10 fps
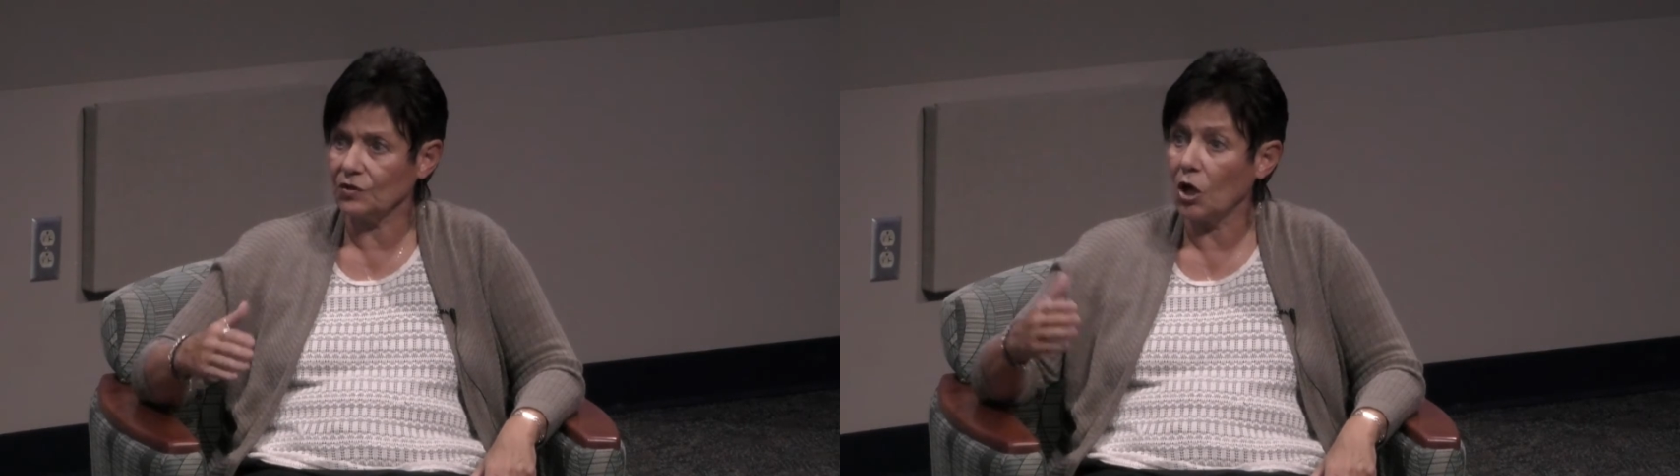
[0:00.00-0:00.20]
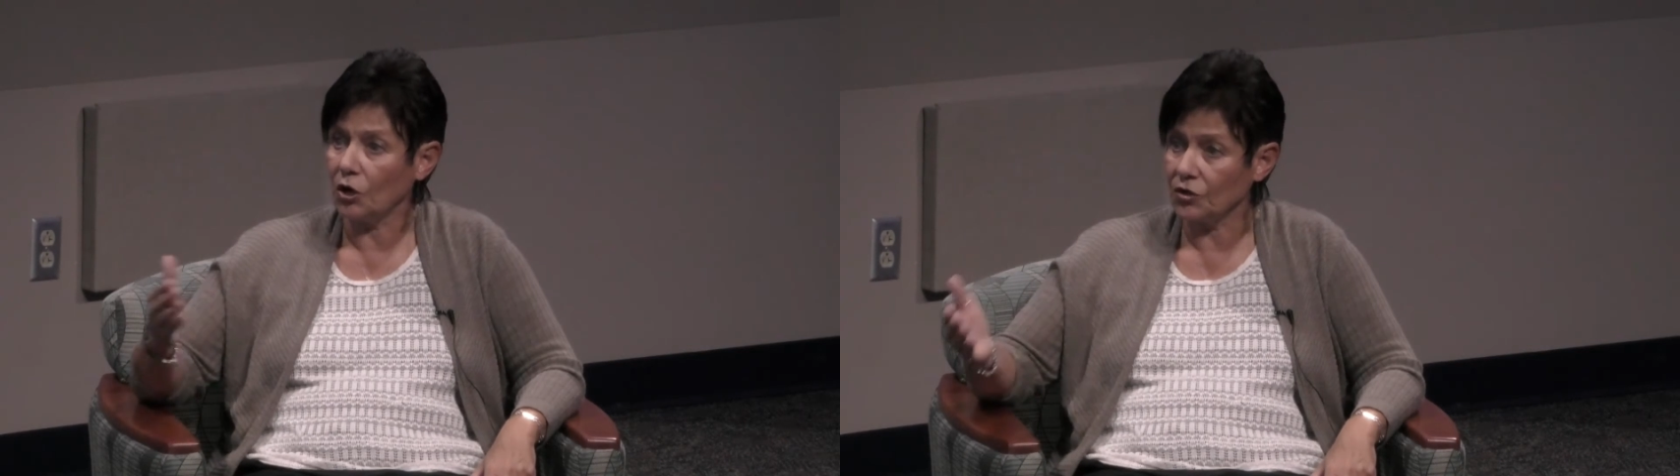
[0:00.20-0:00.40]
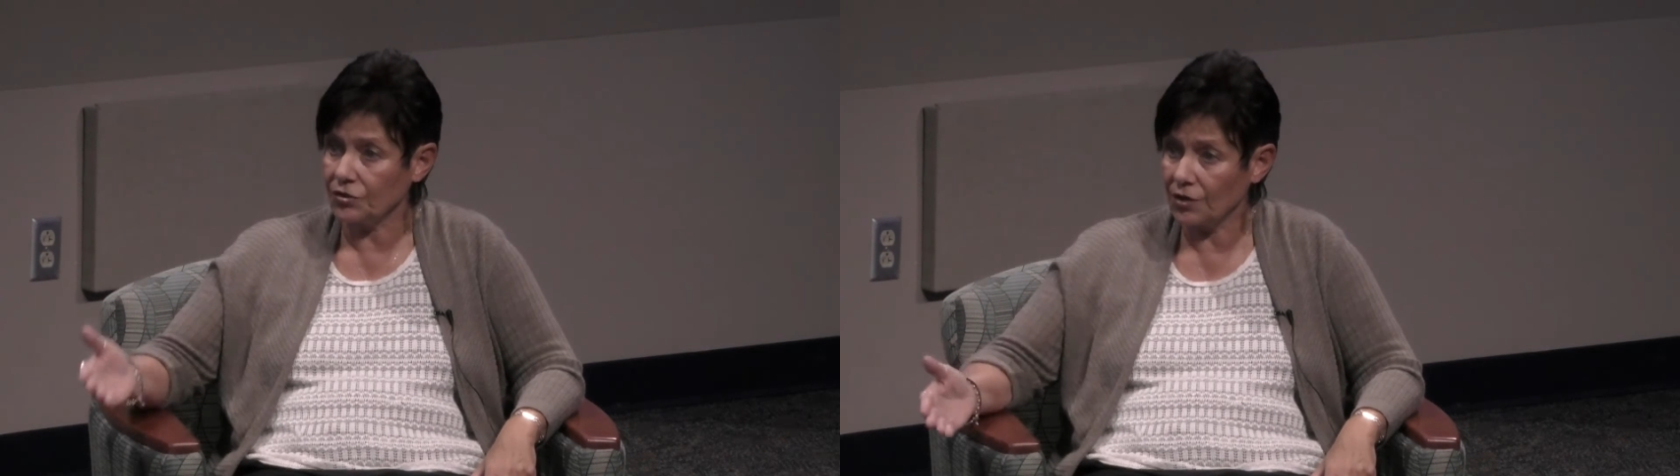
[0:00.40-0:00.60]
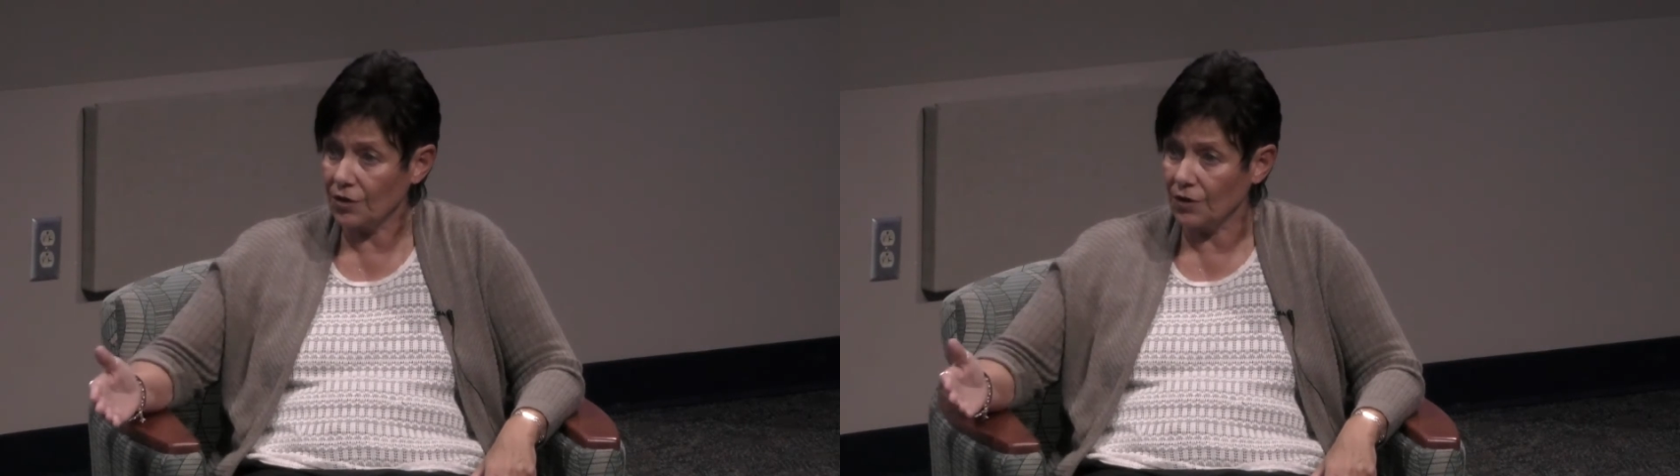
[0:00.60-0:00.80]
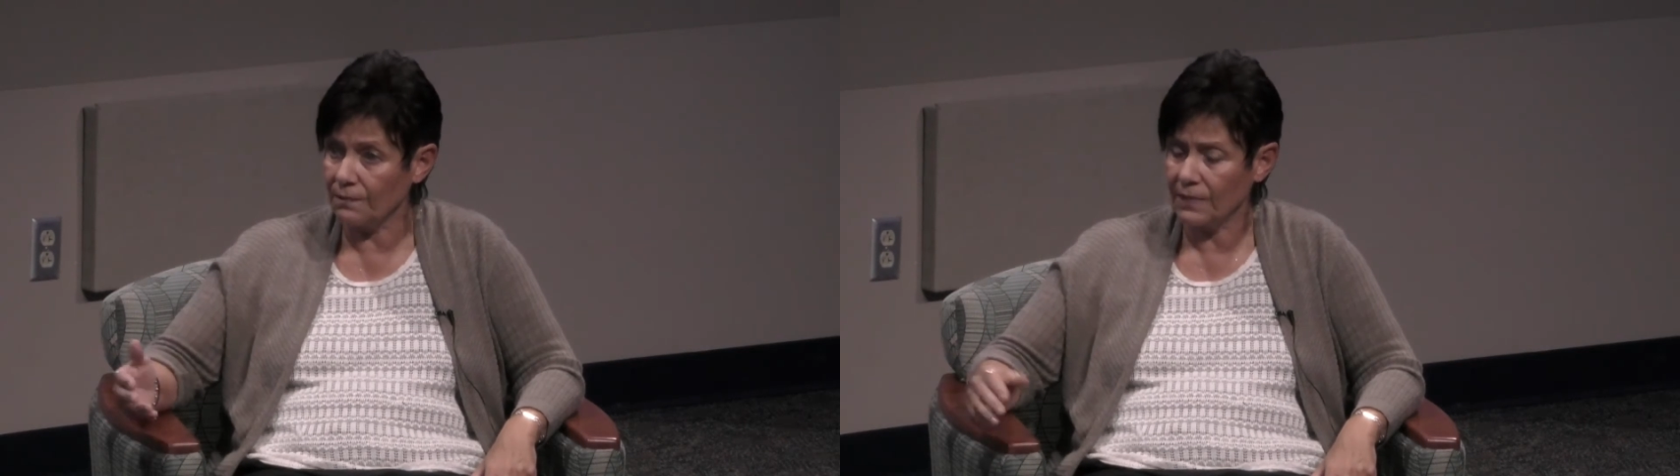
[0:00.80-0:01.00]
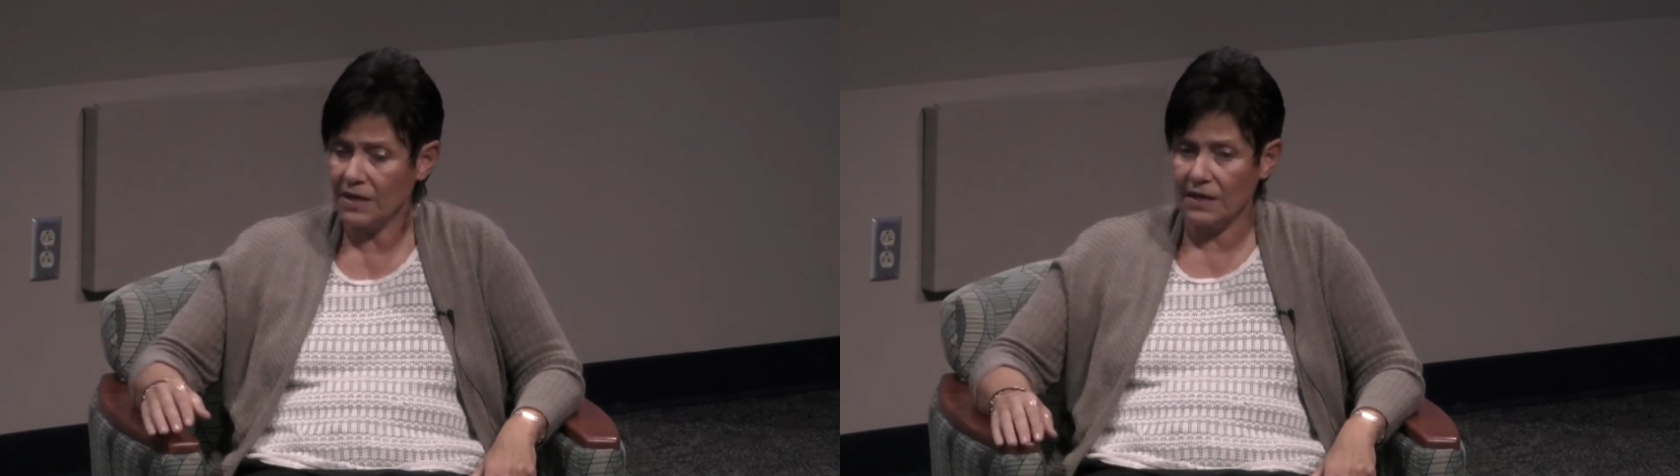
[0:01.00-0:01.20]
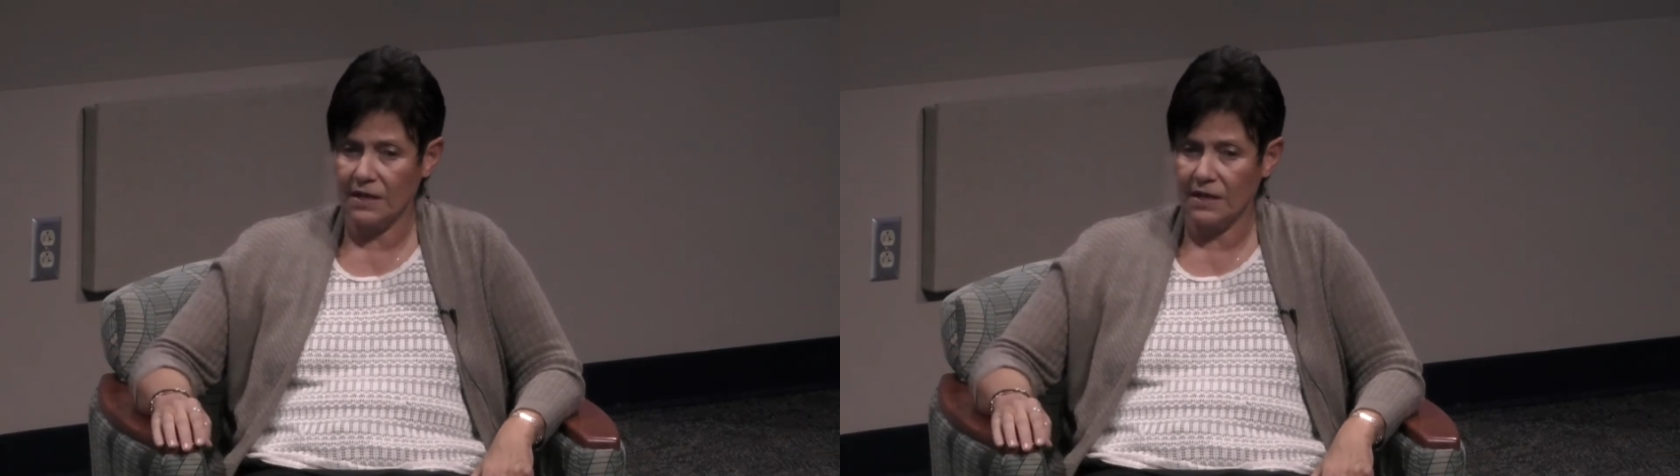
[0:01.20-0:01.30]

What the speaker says: longer term.